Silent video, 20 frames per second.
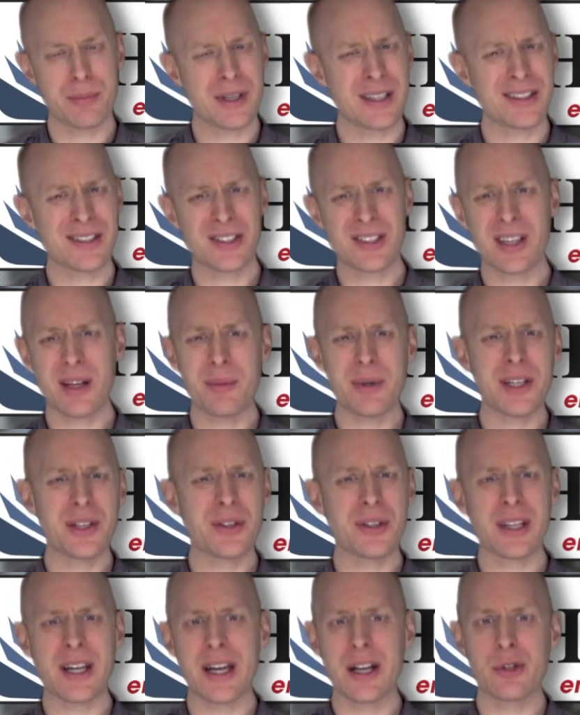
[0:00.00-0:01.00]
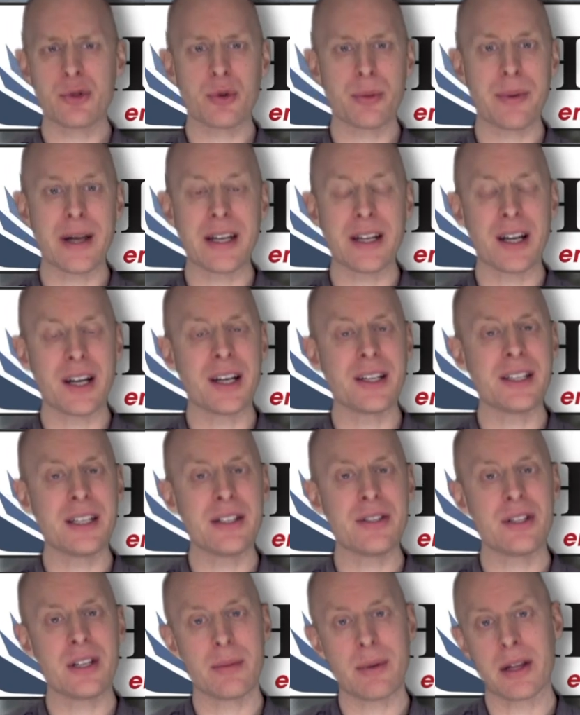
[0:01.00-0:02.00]
but some irrigators remain
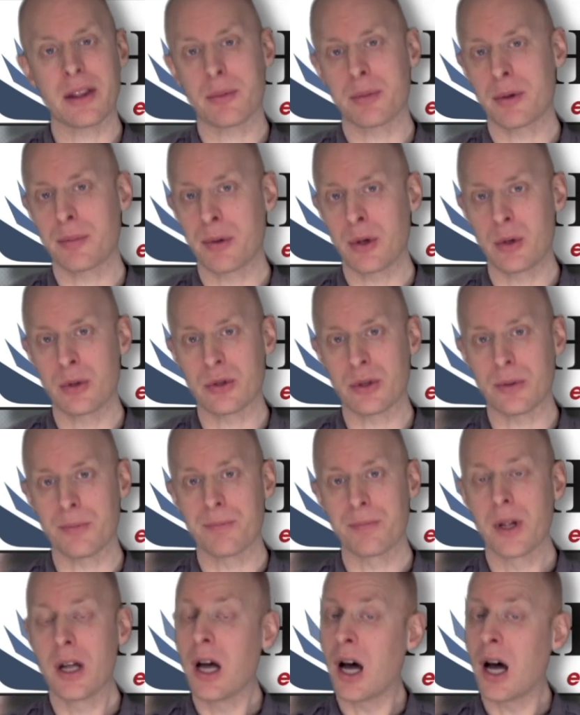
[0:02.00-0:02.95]
uneasy about the proposal.